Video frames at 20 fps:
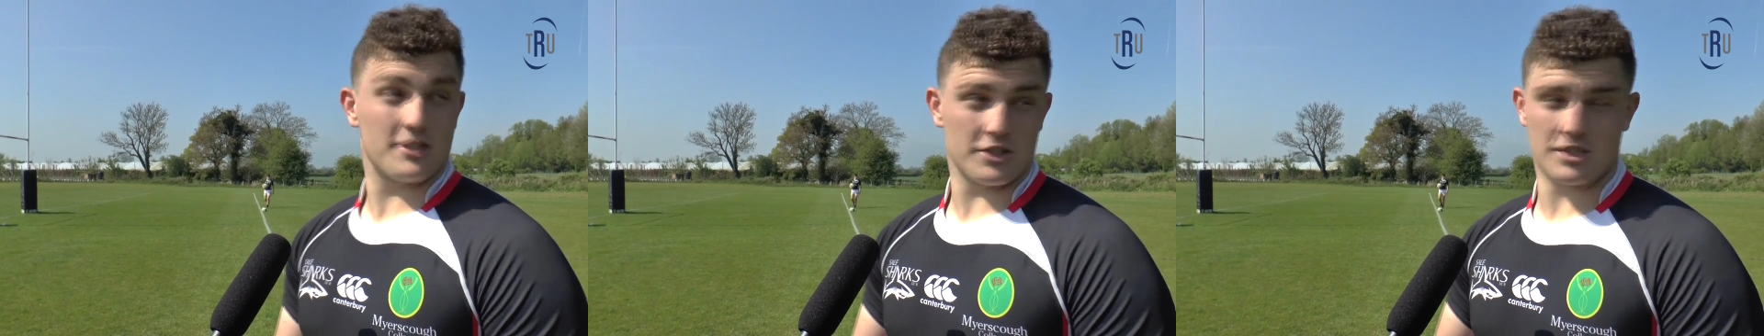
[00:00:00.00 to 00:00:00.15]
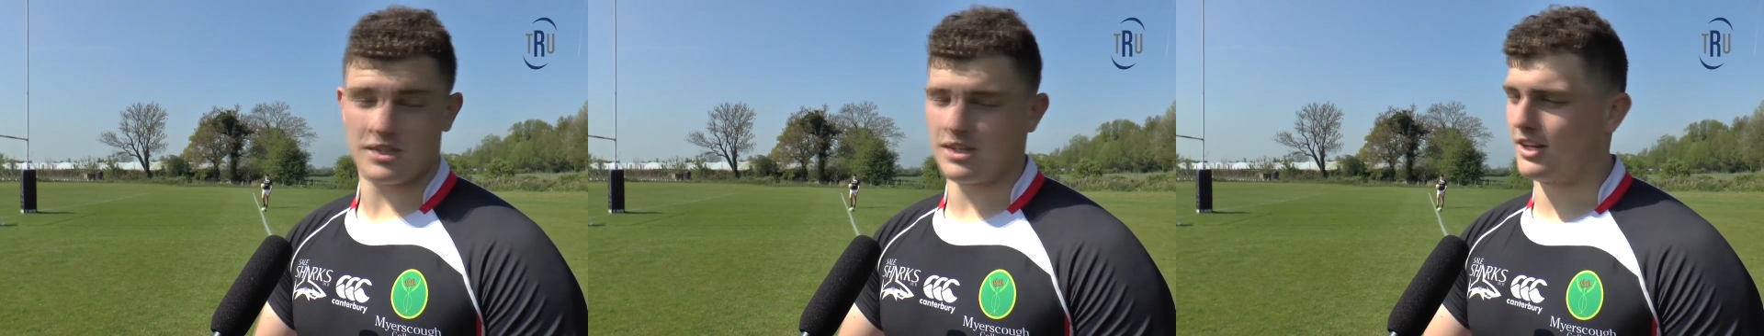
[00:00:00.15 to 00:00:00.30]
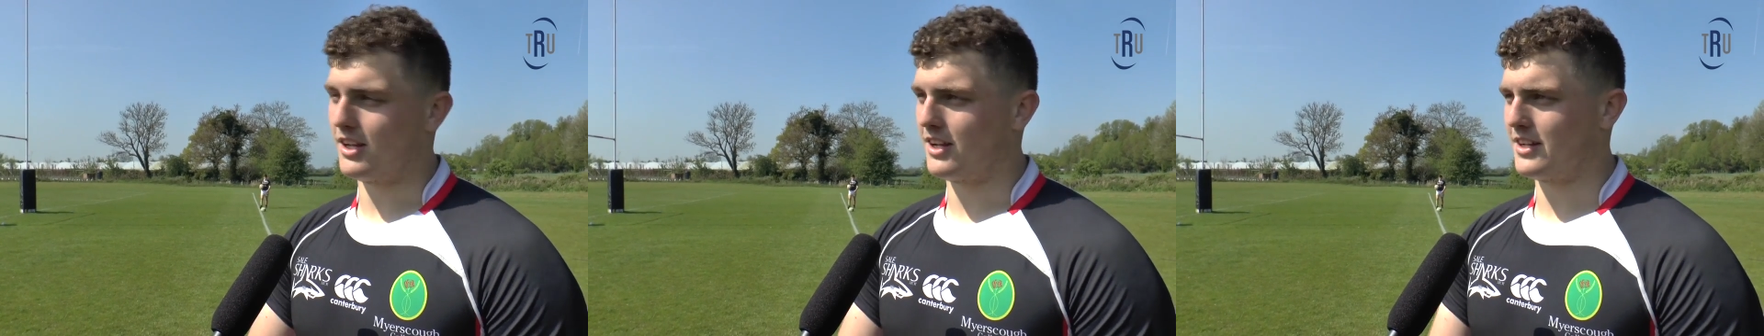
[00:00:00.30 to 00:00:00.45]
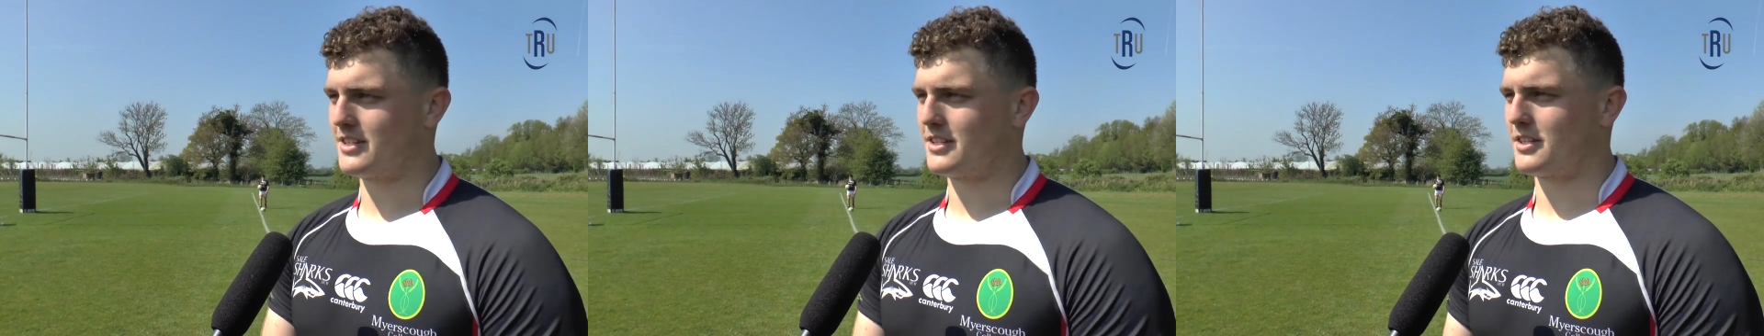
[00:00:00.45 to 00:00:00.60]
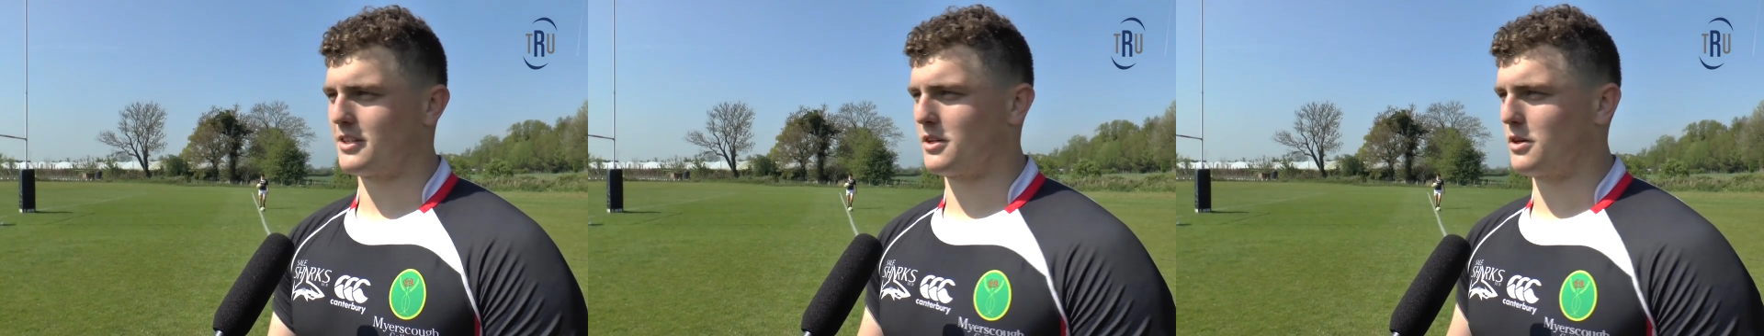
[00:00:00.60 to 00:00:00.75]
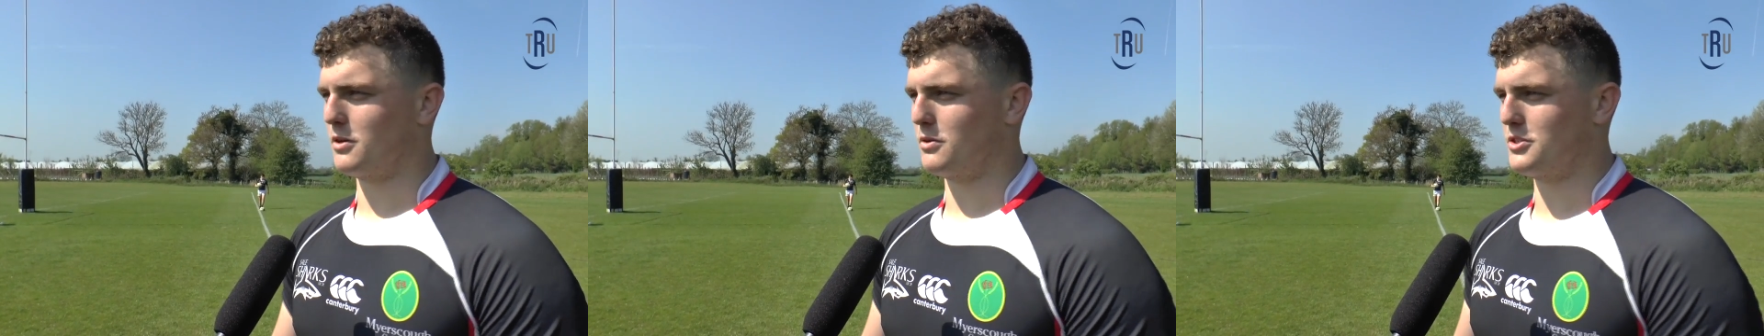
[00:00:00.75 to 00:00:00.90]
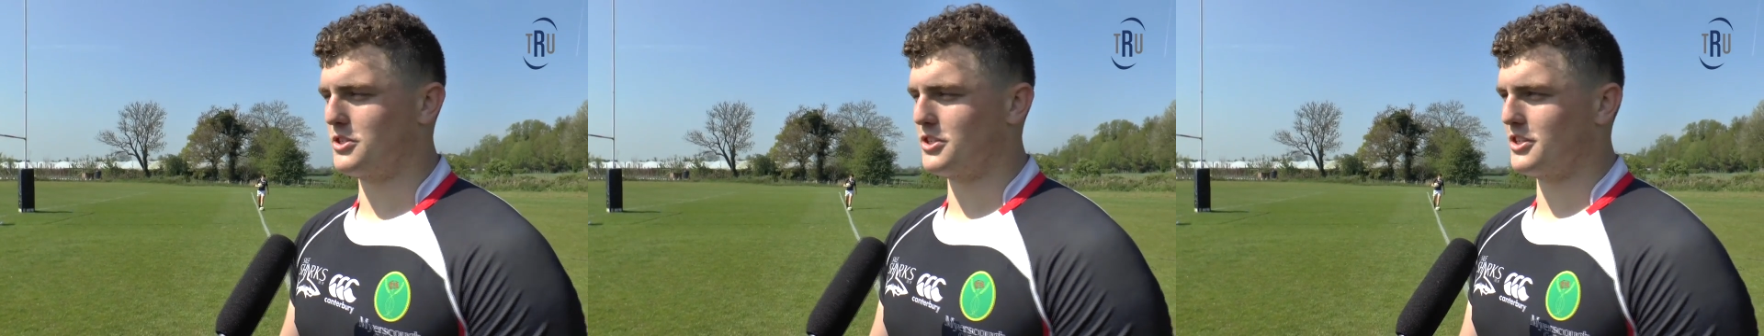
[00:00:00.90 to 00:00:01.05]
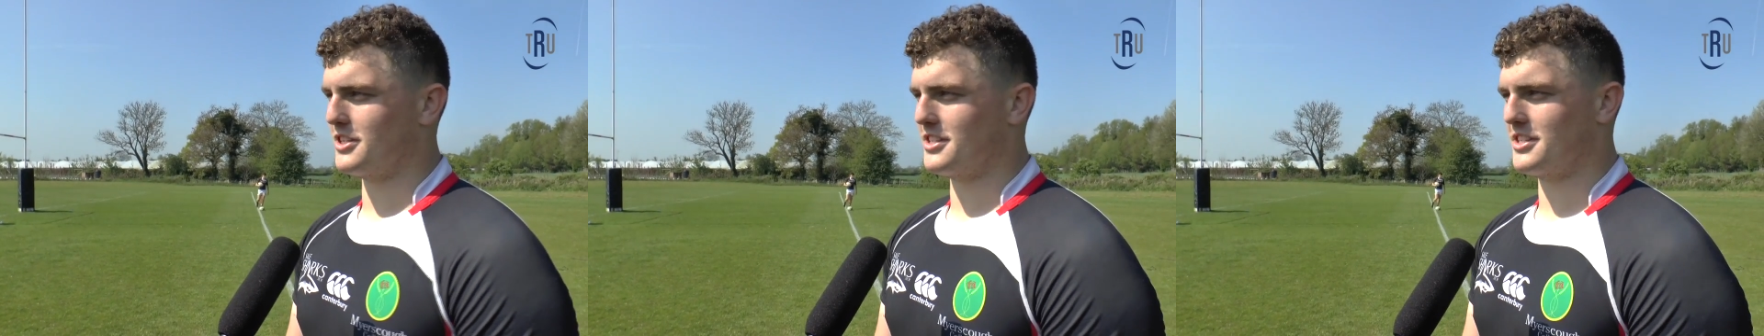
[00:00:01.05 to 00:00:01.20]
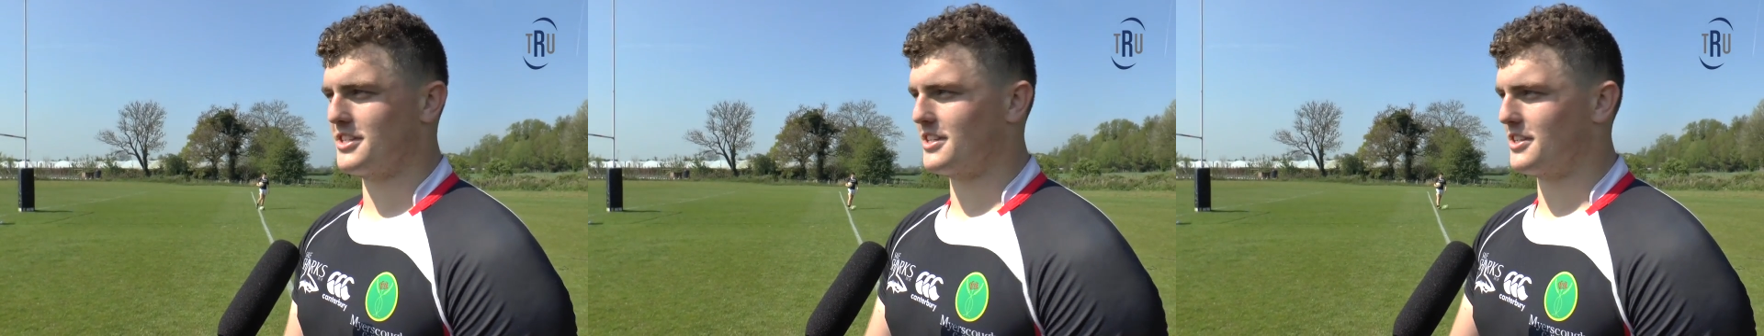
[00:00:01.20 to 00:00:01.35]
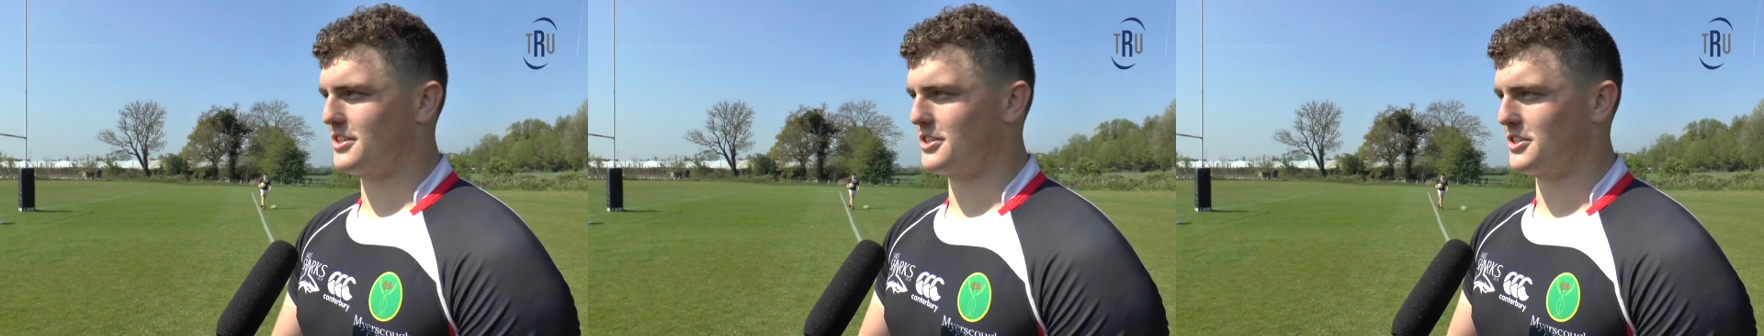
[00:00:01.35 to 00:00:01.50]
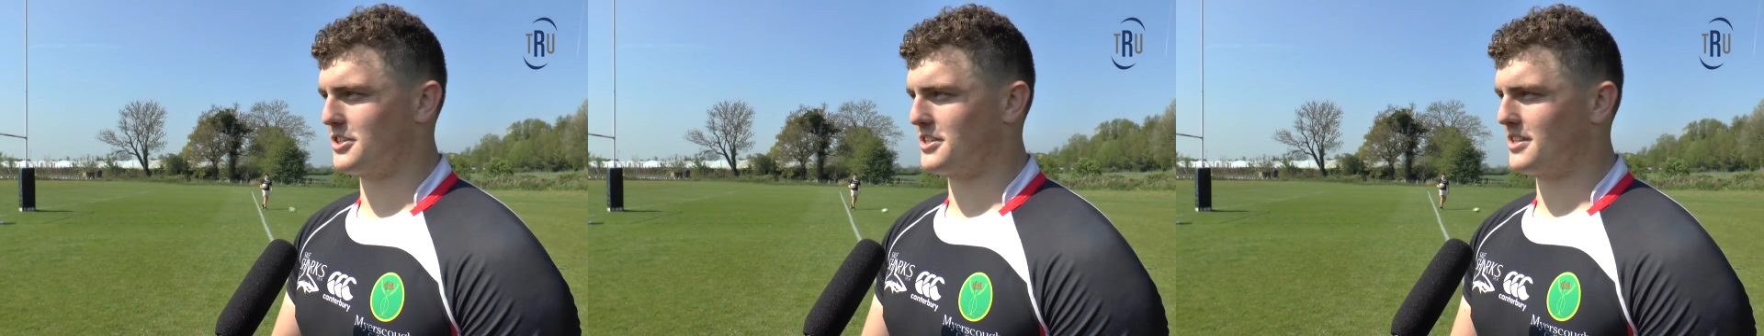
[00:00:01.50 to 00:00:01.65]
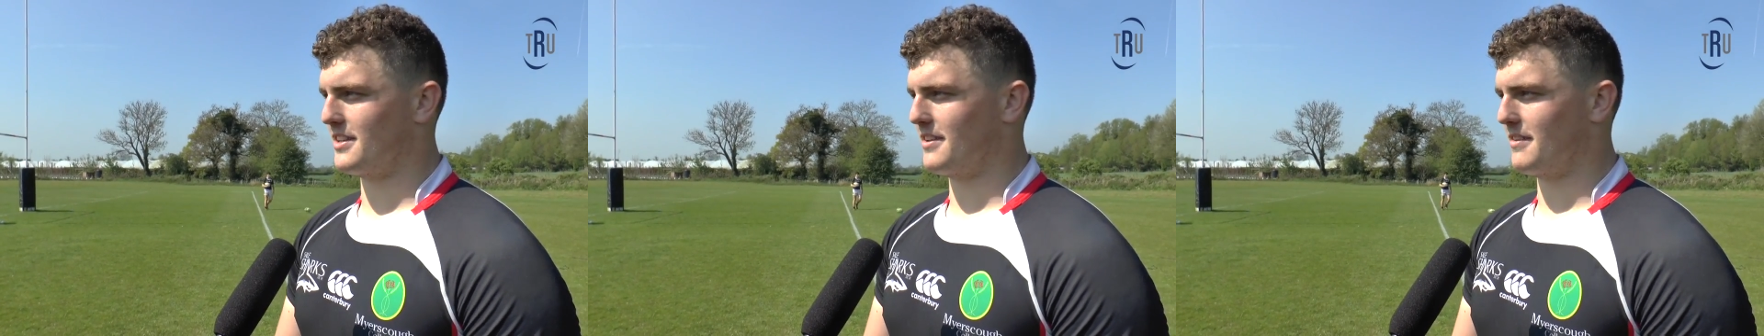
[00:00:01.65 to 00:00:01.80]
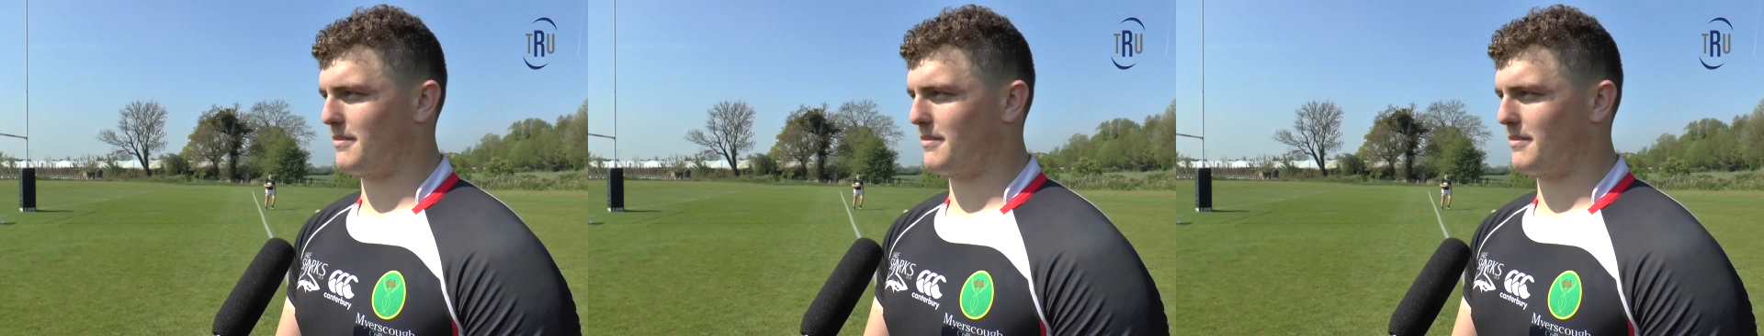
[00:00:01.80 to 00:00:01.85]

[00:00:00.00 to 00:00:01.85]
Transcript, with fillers: Just the lads, the coaches, just